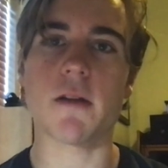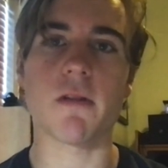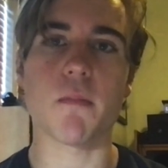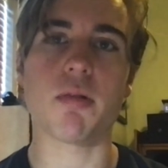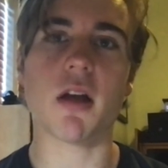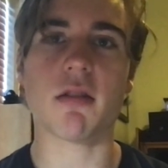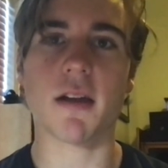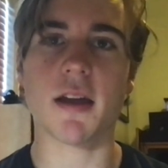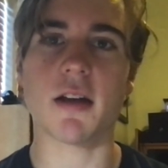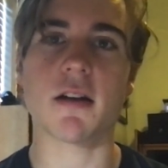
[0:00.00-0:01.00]
of a blessing
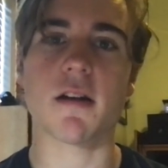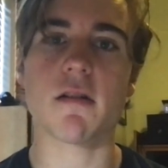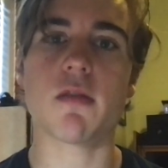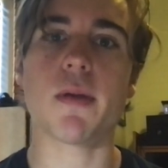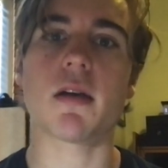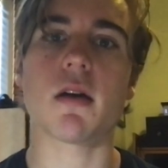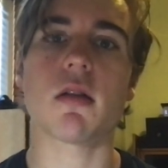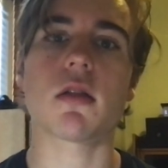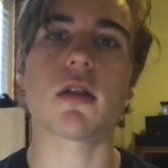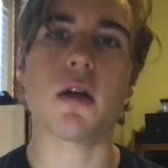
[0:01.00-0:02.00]
and a curse
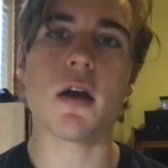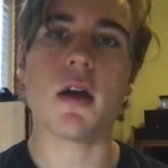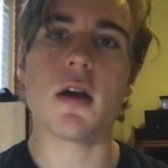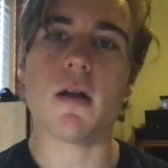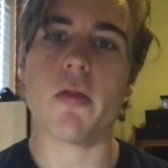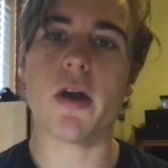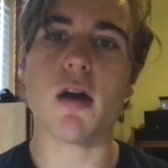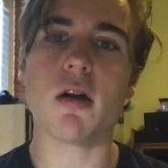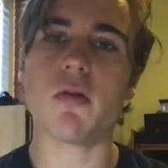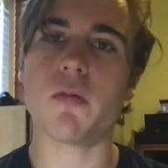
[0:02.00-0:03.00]
because the
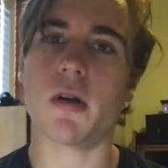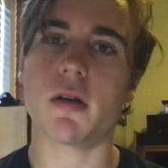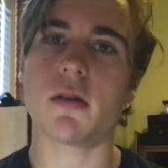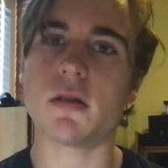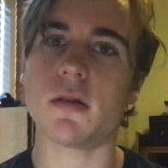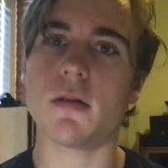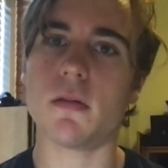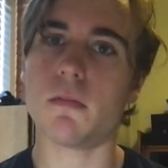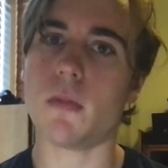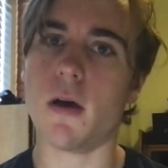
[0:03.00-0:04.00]
artwork
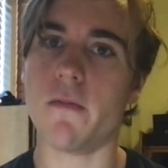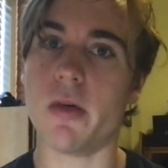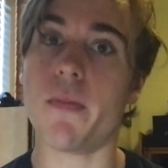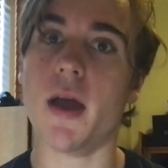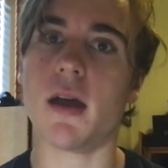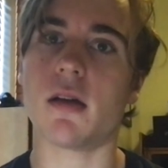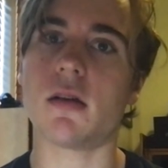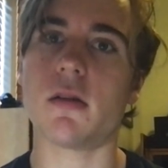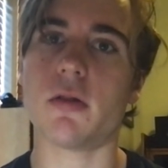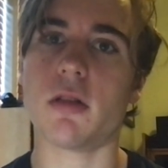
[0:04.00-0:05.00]
of the band
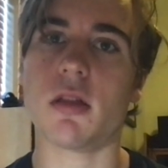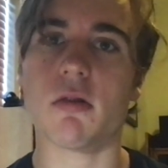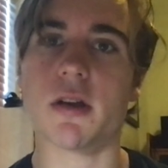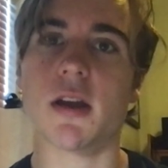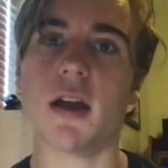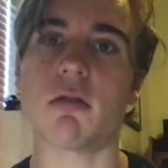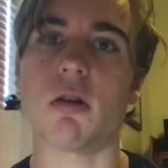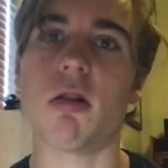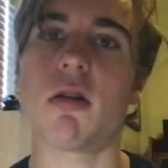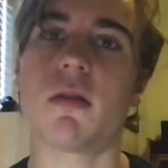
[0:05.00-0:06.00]
that's so integral
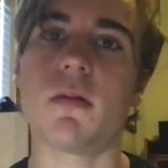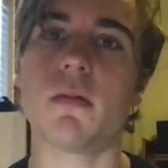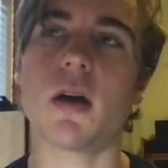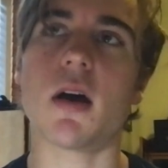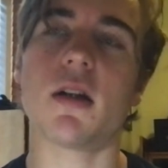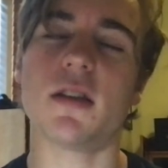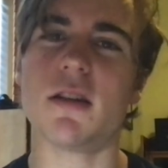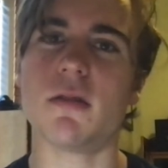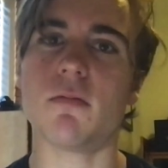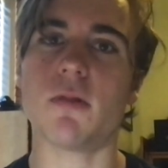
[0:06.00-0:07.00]

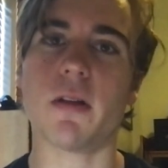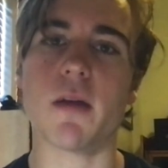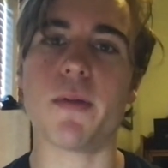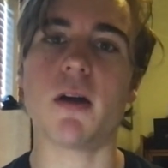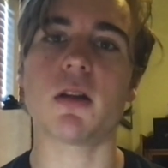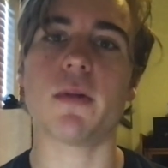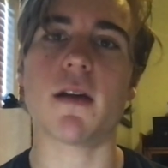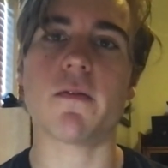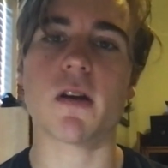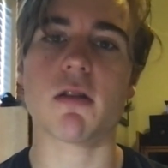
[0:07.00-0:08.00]
didn't really appeal to me at
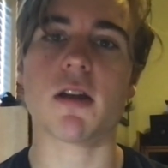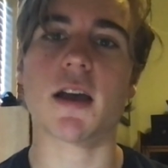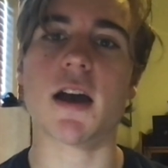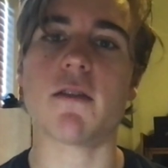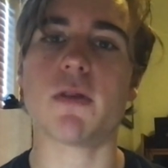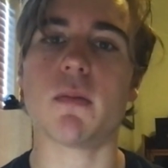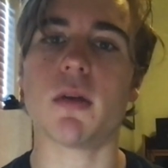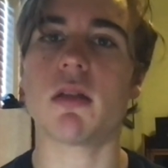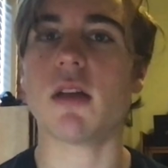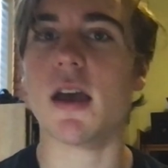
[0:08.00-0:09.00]
first, and it kind of made me
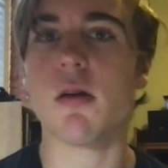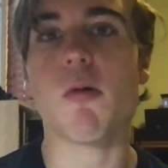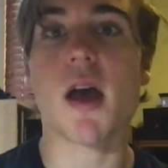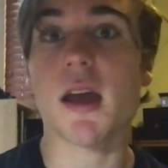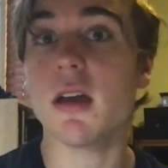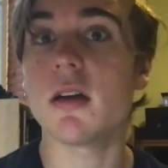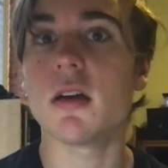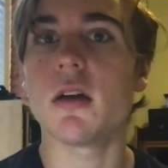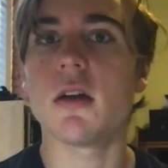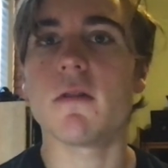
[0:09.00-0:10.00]
stay away
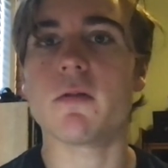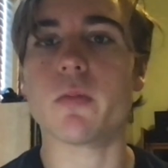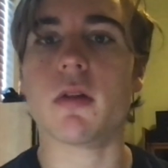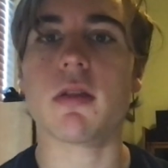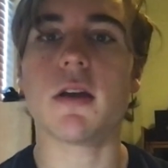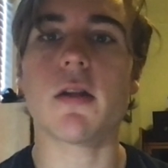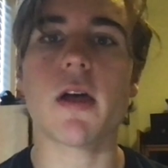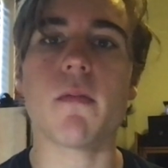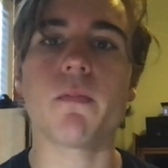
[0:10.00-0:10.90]
from listening to them.